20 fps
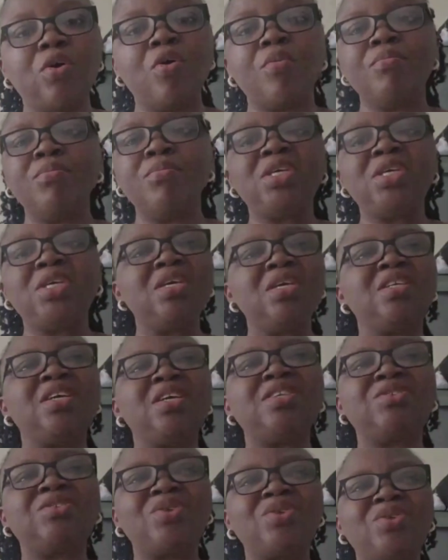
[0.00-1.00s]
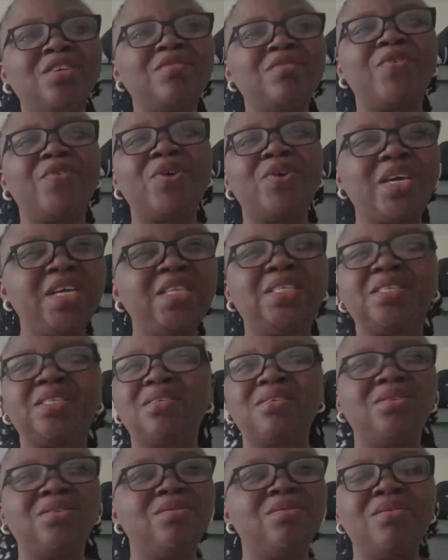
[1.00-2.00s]
So the education
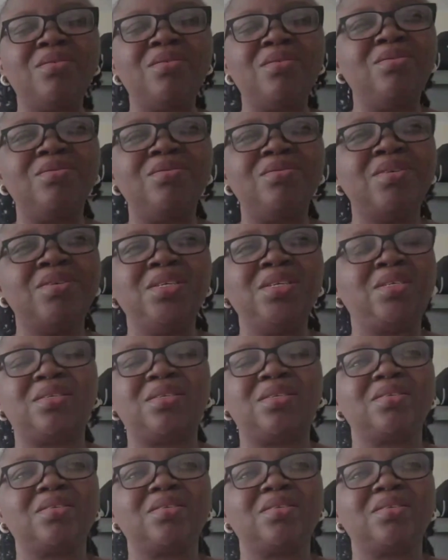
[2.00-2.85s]
for kids is not,